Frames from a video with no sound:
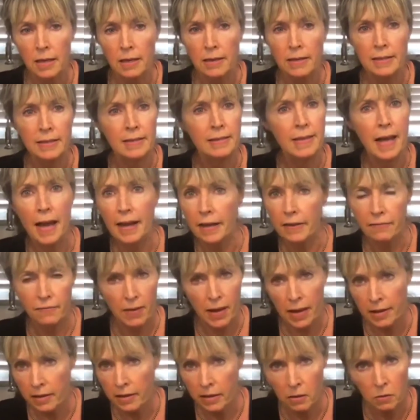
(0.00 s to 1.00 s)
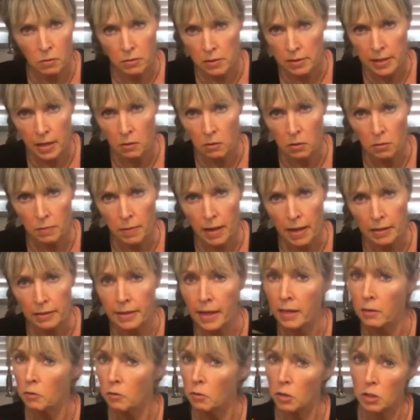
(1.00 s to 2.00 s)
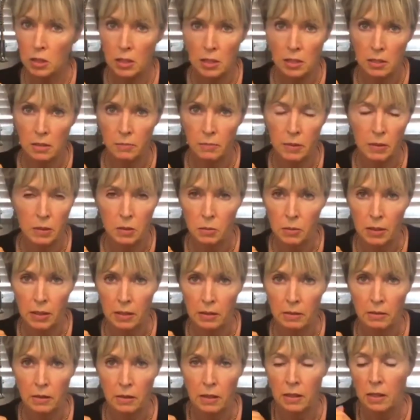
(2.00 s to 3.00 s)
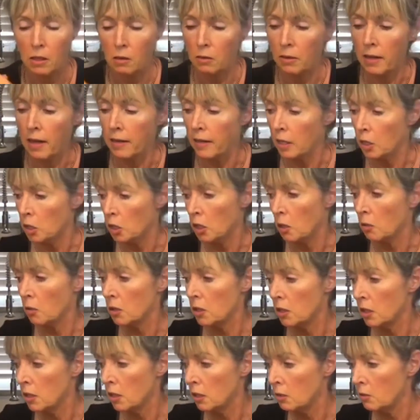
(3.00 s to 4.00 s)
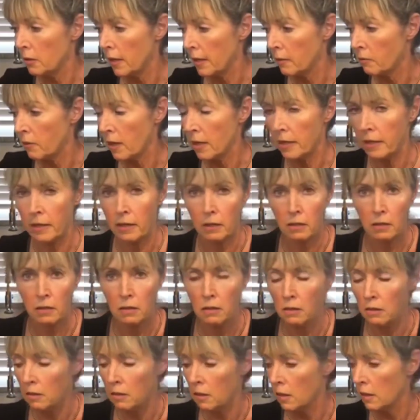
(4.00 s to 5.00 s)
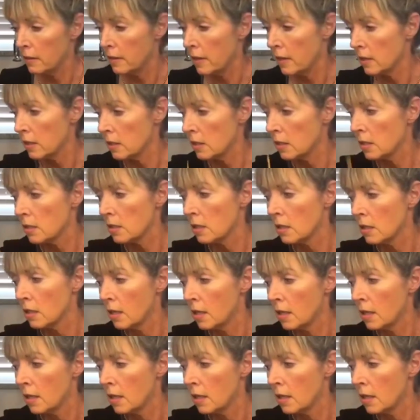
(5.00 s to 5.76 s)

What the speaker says: Not a fan of the ones that were baked. That was just between, and I'm gonna show it to you, like right here. Look at this.